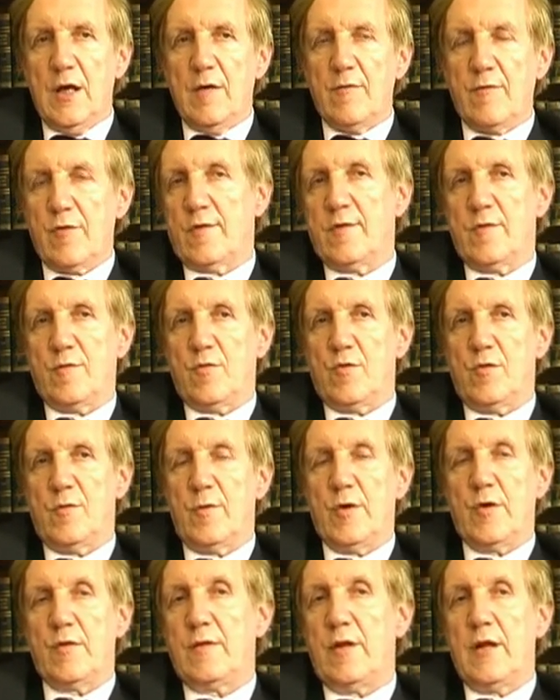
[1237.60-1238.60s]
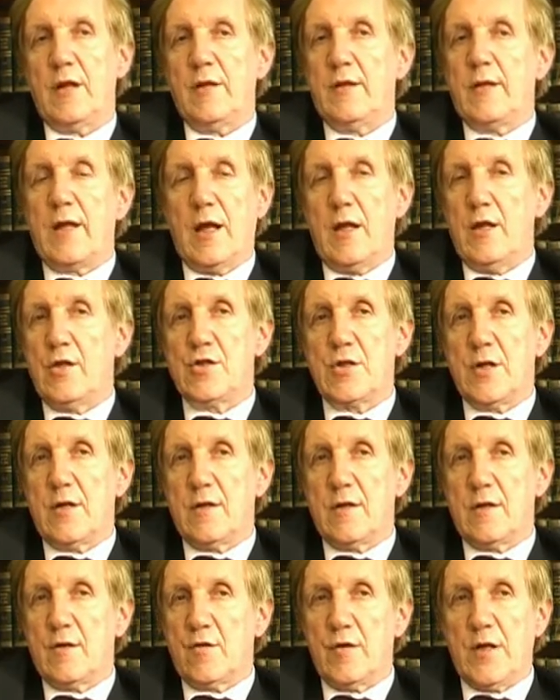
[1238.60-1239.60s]
First of all, because an
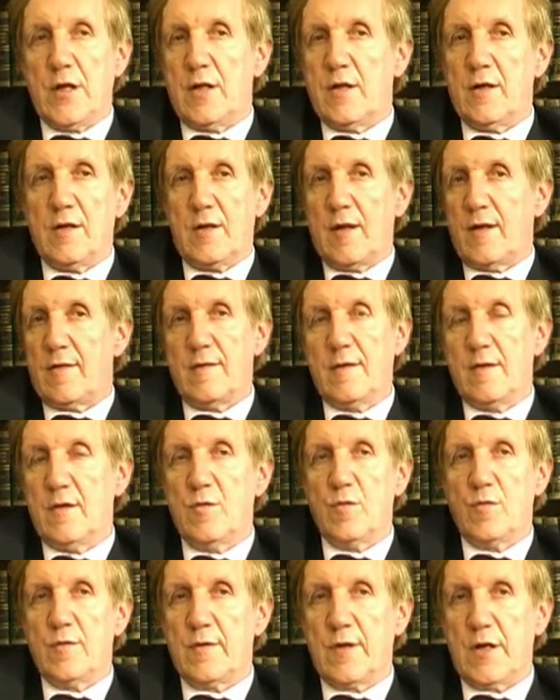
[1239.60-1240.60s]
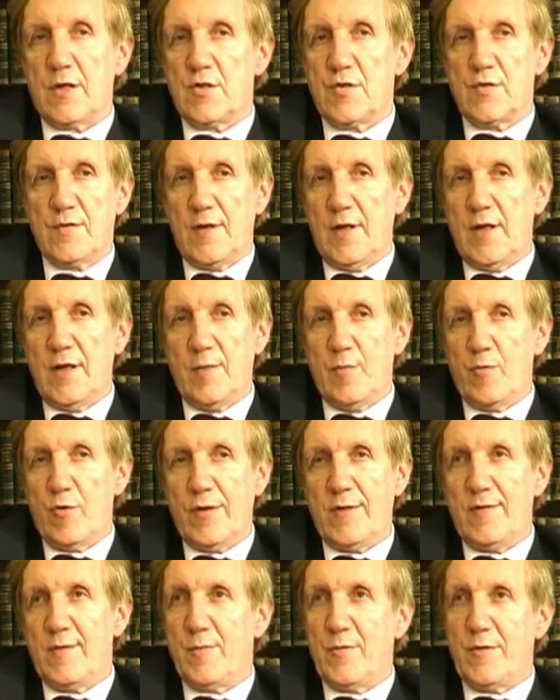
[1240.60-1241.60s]
intelligent creator doesn't use such silly
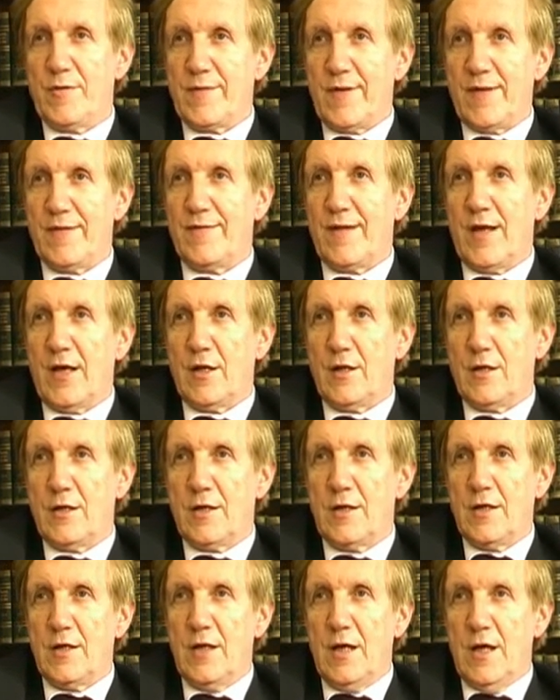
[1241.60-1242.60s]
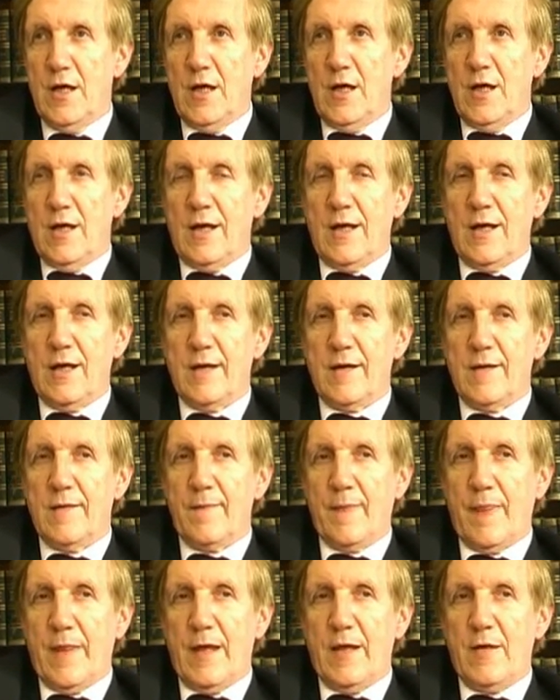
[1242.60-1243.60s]
principles, and secondly,
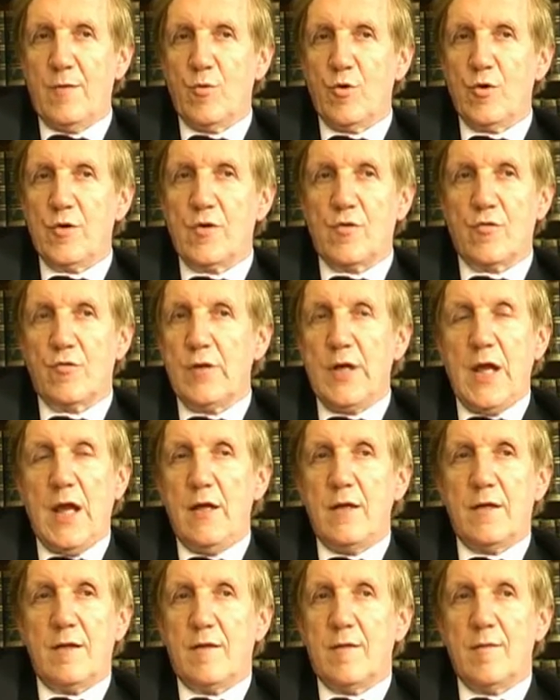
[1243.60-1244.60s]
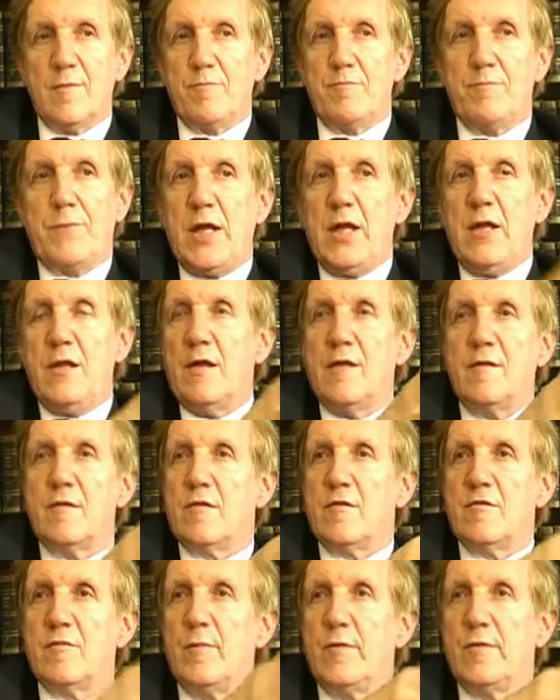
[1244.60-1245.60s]
it would create
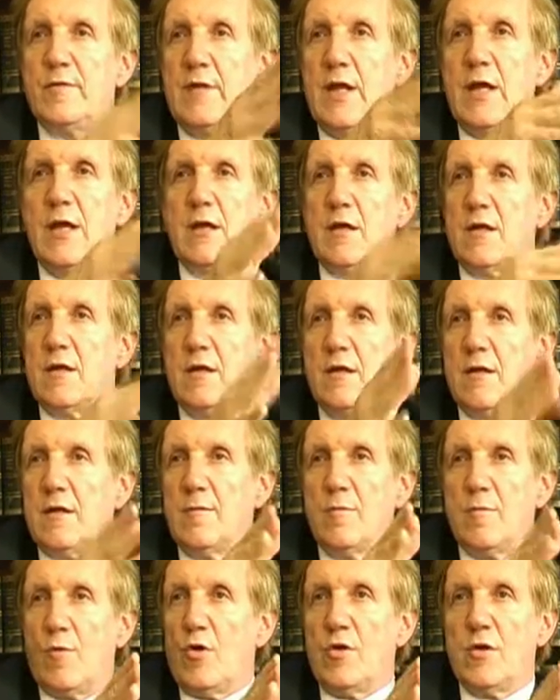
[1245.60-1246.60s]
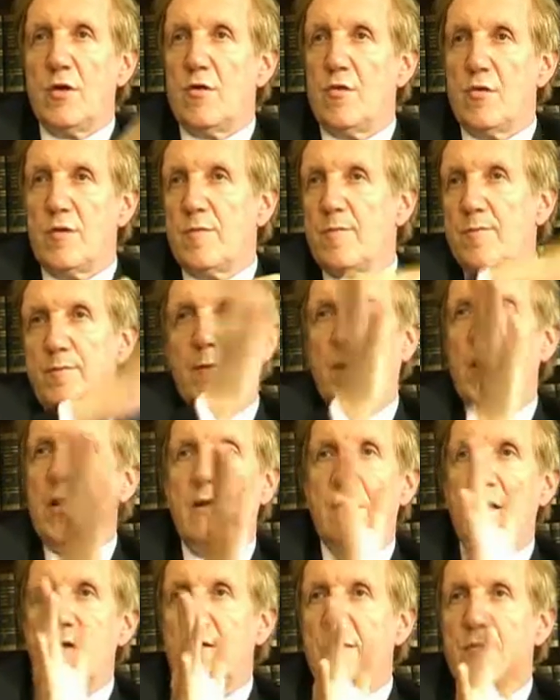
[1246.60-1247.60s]
billions of mistaken molecules,
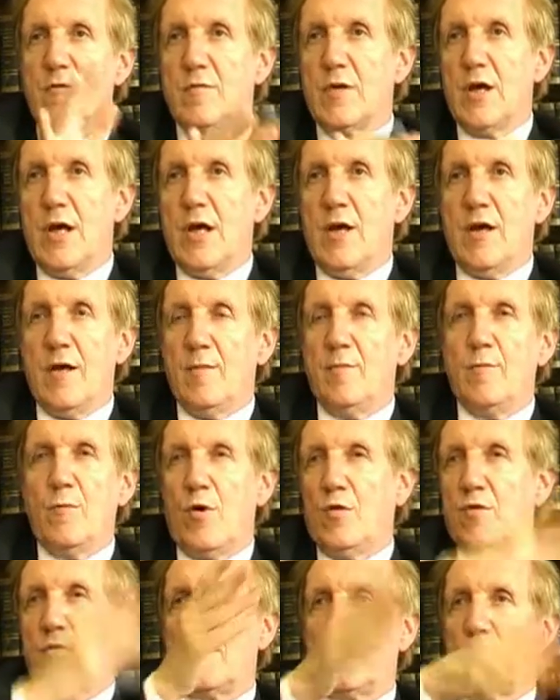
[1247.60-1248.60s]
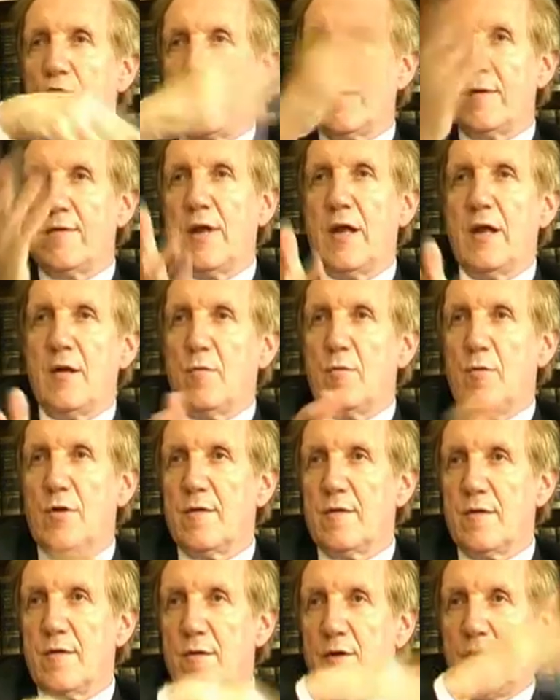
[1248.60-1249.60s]
billions of monstrous
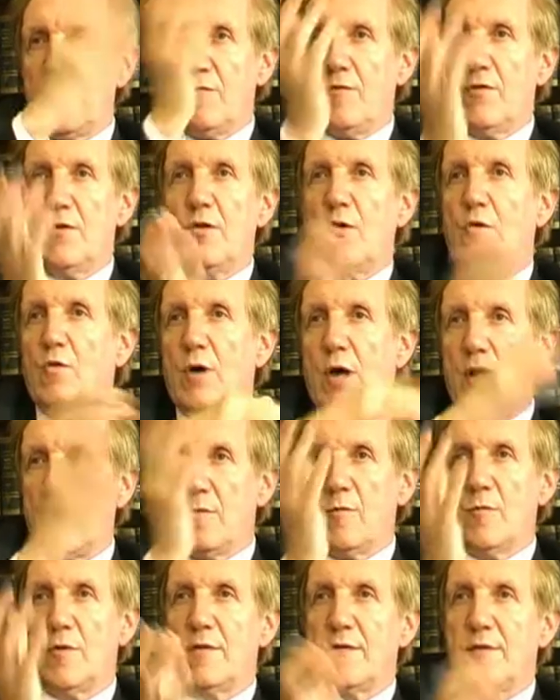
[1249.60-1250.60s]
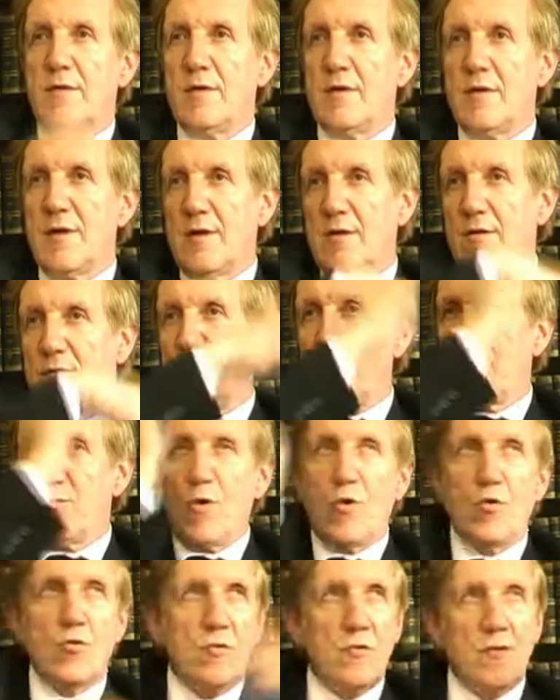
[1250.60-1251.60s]
animals or even no animals, and
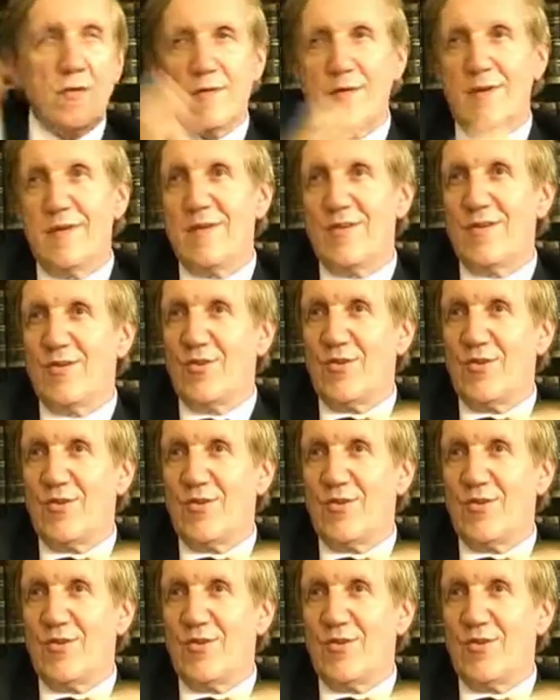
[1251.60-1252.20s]
bones and